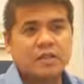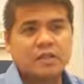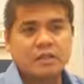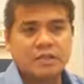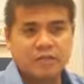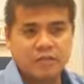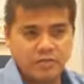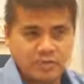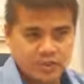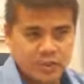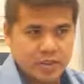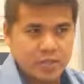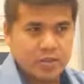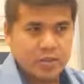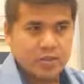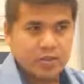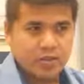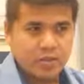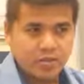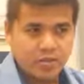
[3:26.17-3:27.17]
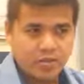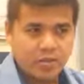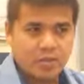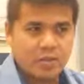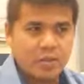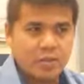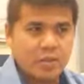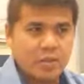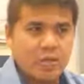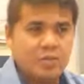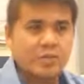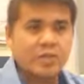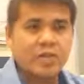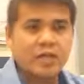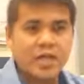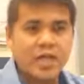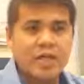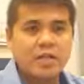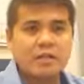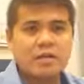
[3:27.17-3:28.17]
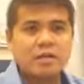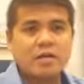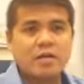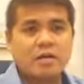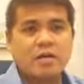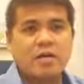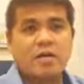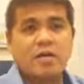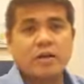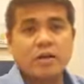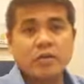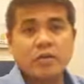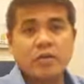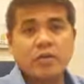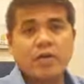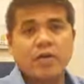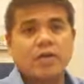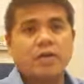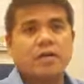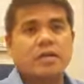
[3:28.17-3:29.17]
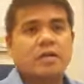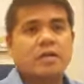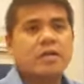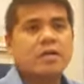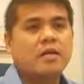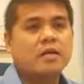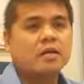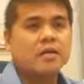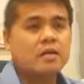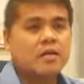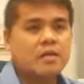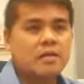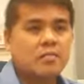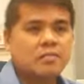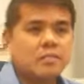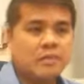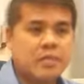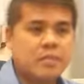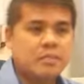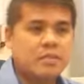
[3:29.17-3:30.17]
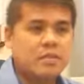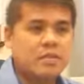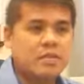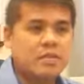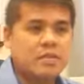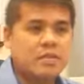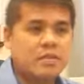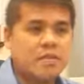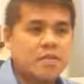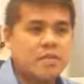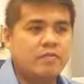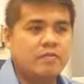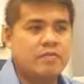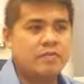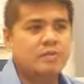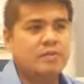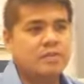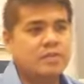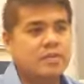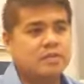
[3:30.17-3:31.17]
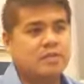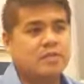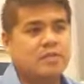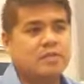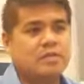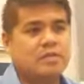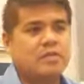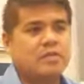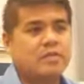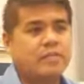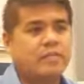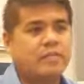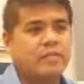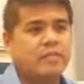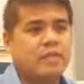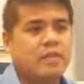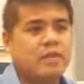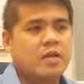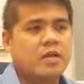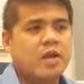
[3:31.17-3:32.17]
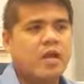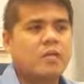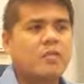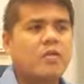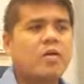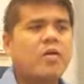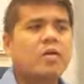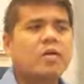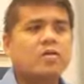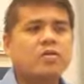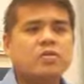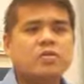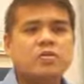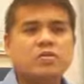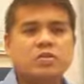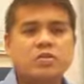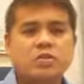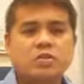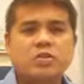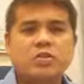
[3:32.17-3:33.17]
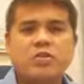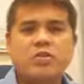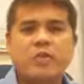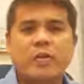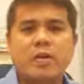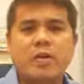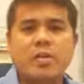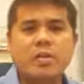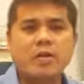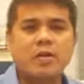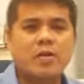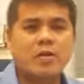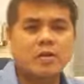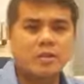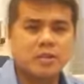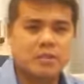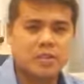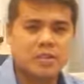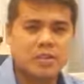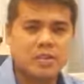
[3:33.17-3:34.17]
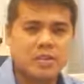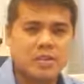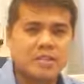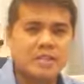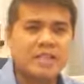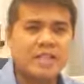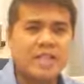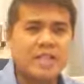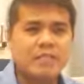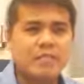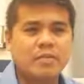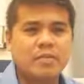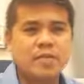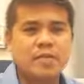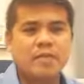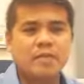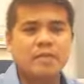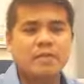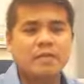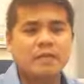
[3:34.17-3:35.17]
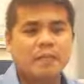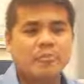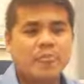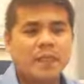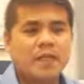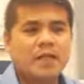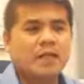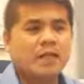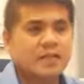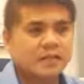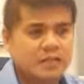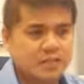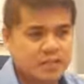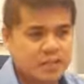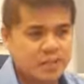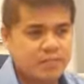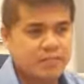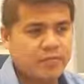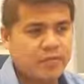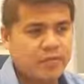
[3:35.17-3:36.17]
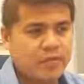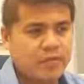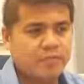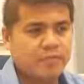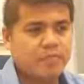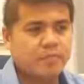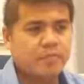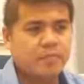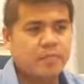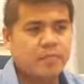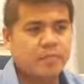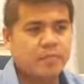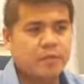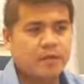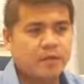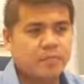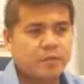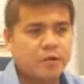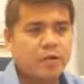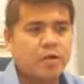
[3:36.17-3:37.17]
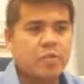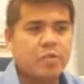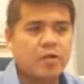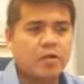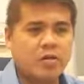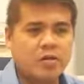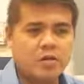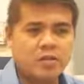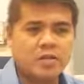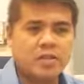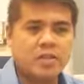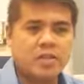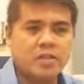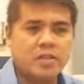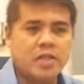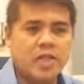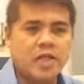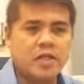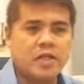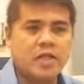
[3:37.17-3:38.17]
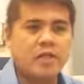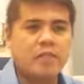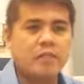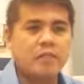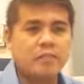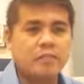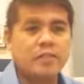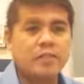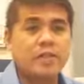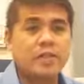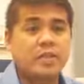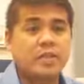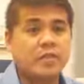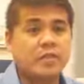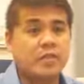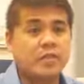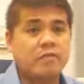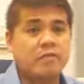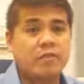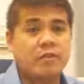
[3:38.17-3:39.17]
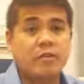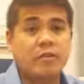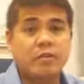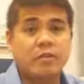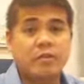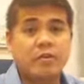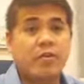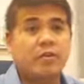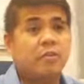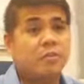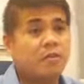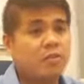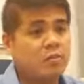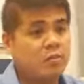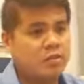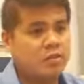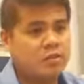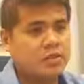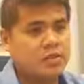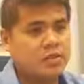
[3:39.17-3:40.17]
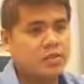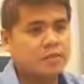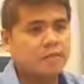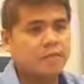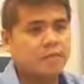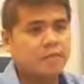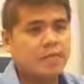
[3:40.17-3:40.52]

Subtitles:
that critical truths about reality are grounded in people's life experiences. Among the two schools of phenomenology, namely descriptive phenomenology and interpretative phenomenology,